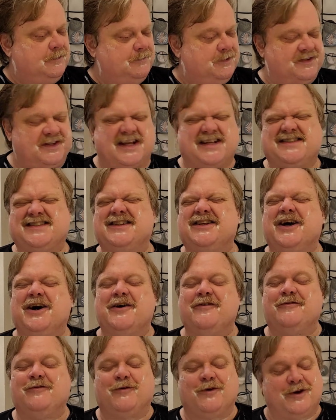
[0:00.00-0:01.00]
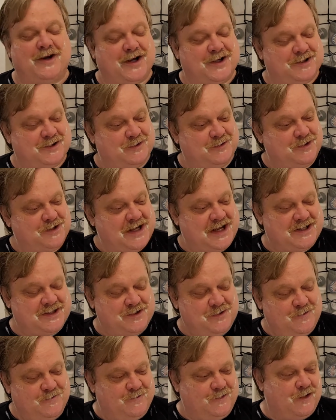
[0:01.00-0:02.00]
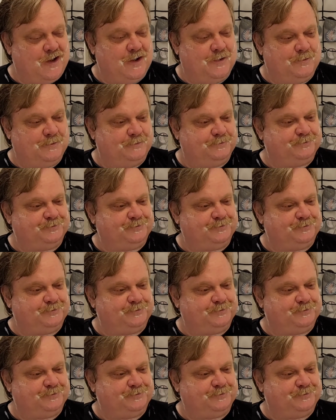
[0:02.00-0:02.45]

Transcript: But that's enough. We're not doing that too far.